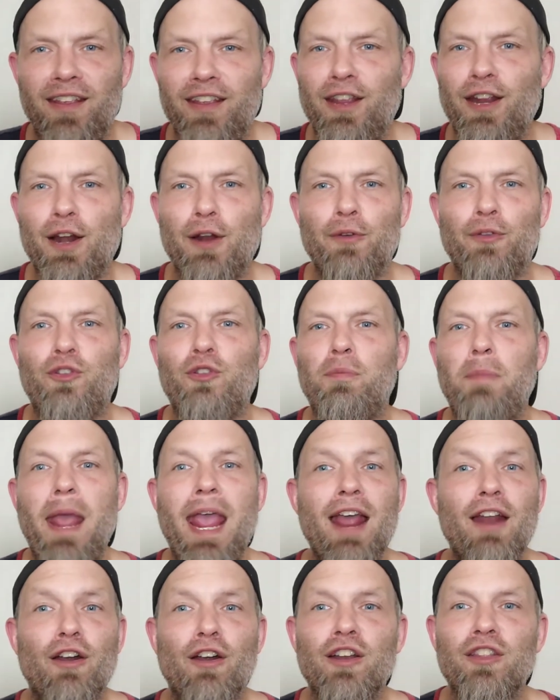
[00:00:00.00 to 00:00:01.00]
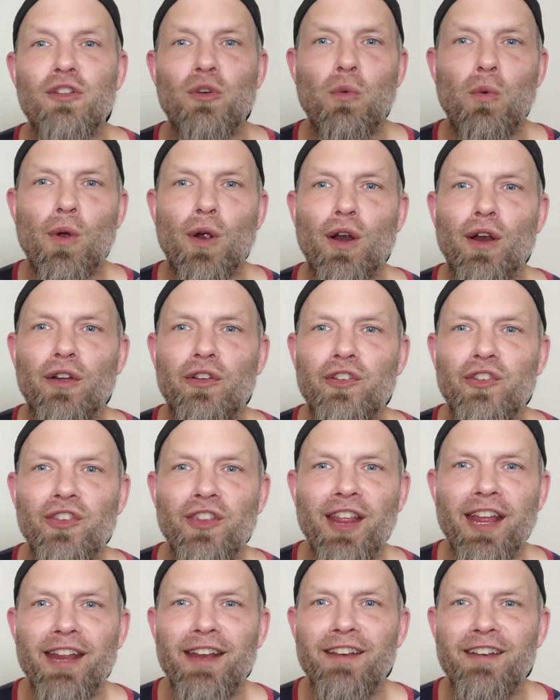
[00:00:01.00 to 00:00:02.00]
you know, spanner in the works
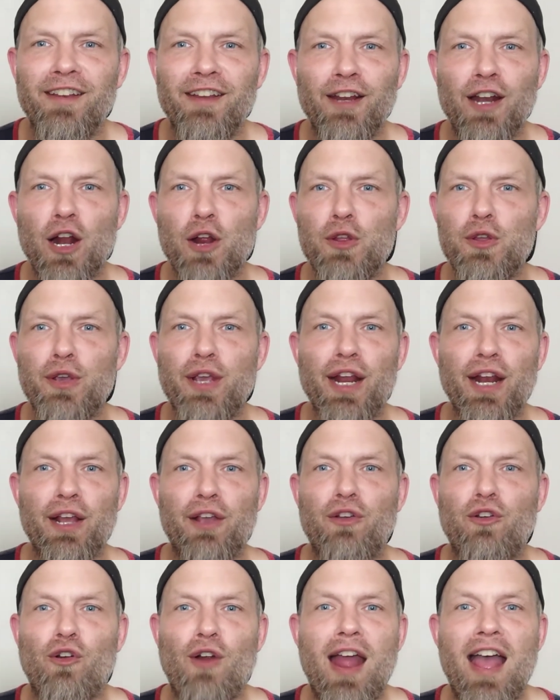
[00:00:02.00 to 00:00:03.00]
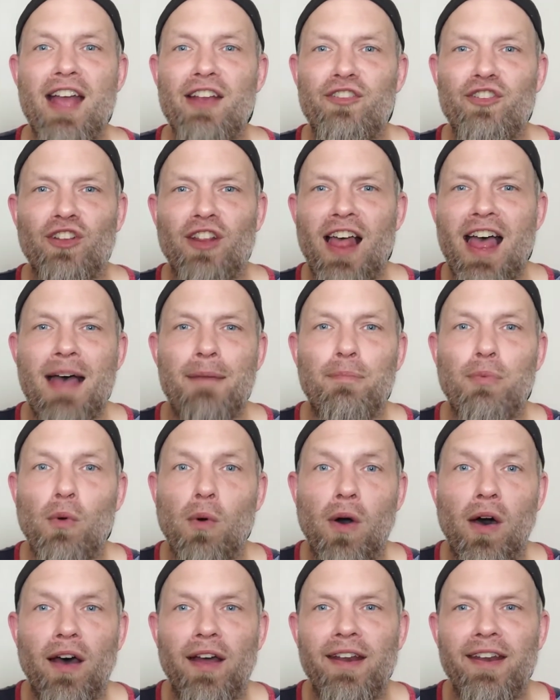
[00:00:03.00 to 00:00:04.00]
that, you know, you get a crash lap
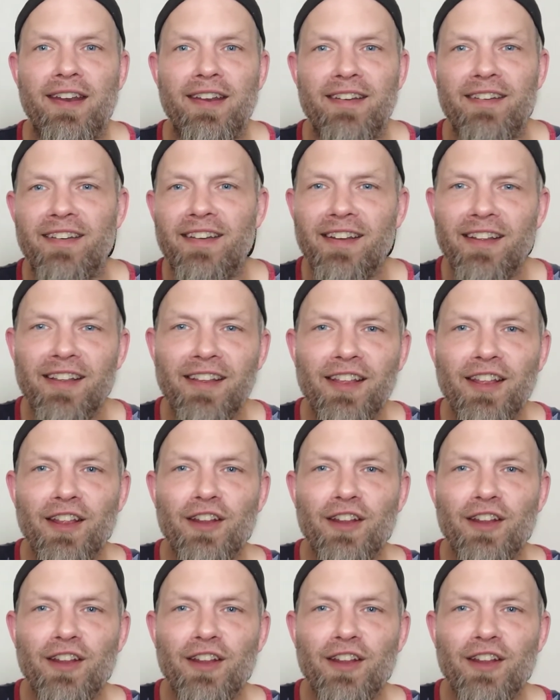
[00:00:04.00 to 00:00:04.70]
one and